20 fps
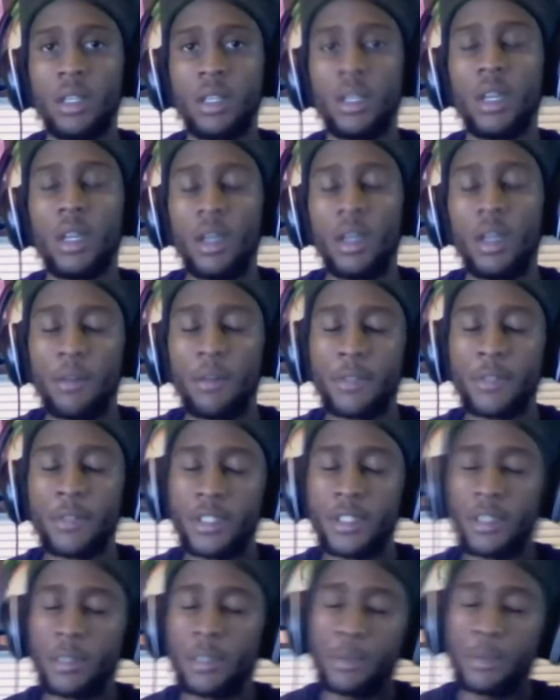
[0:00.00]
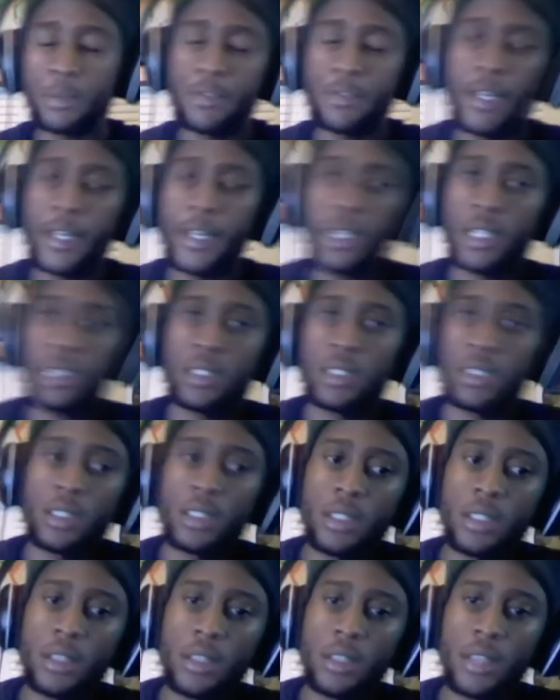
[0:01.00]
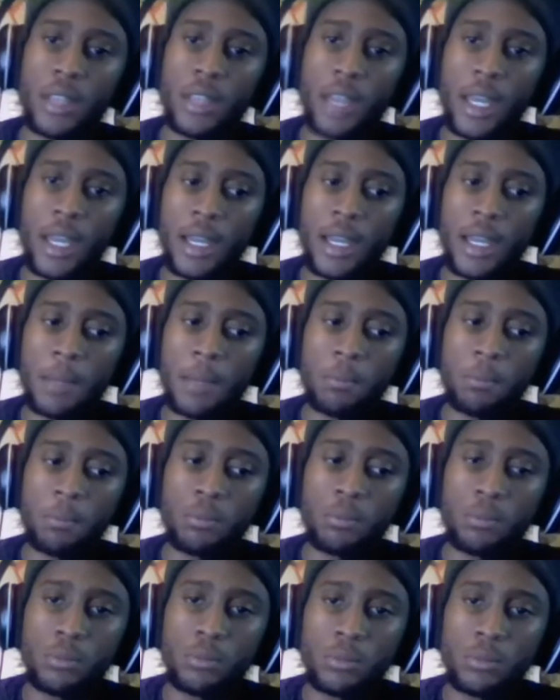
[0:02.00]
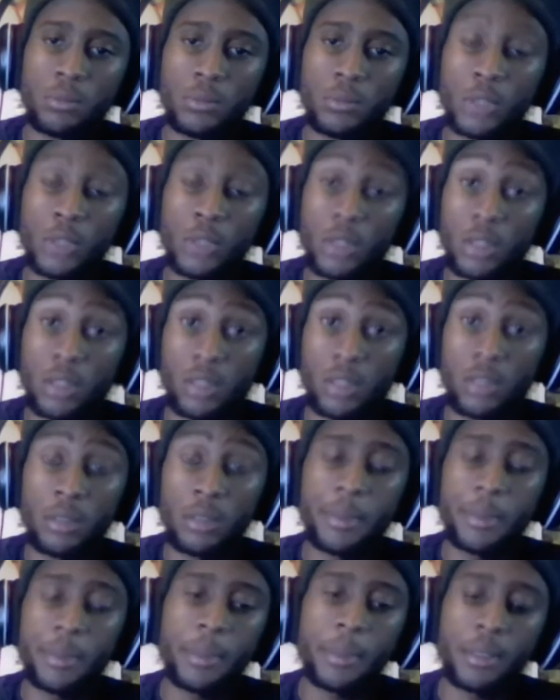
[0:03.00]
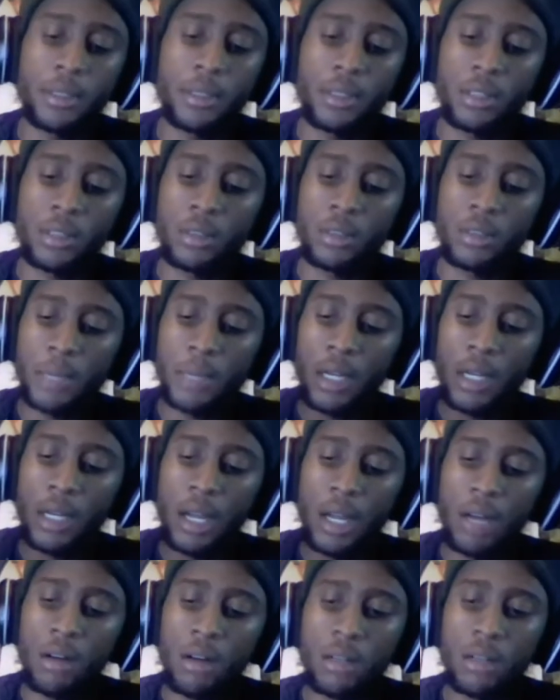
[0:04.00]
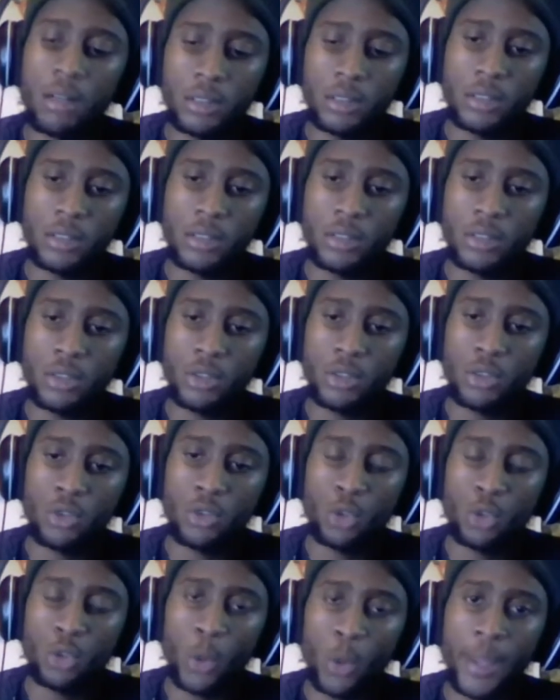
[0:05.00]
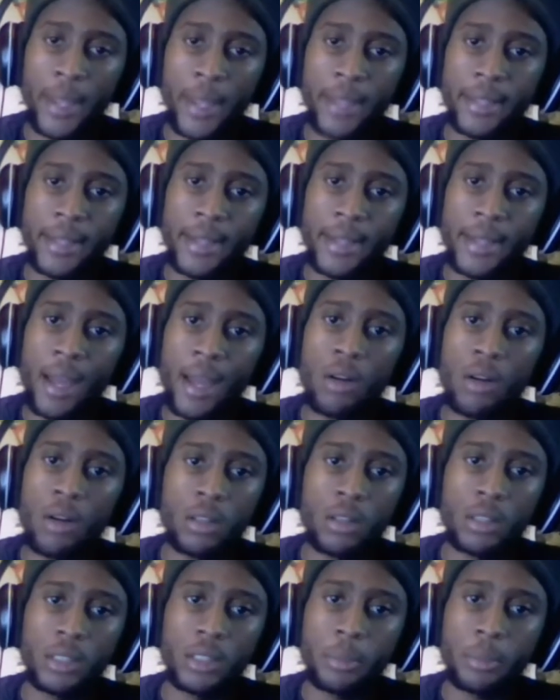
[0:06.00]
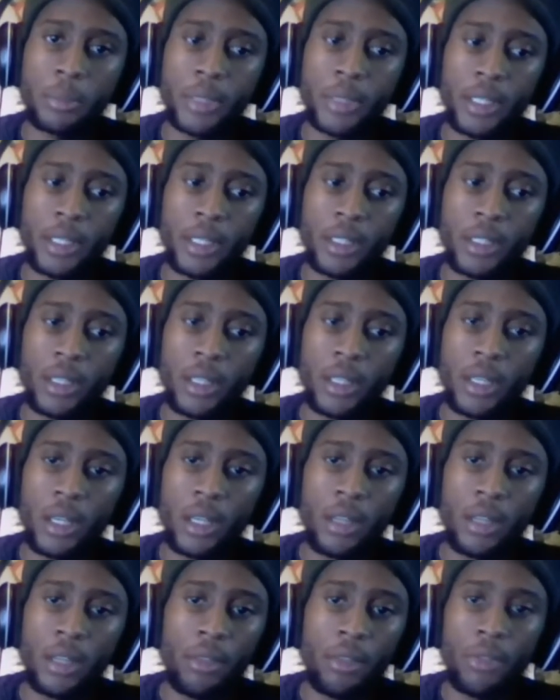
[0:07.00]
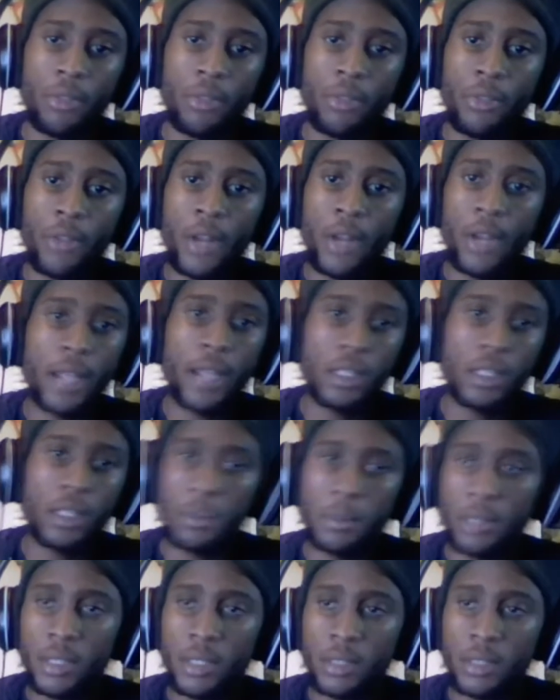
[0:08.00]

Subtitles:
For the simple fact that there are certain people out there, no matter how hard they train and how hard they play, they're not getting better.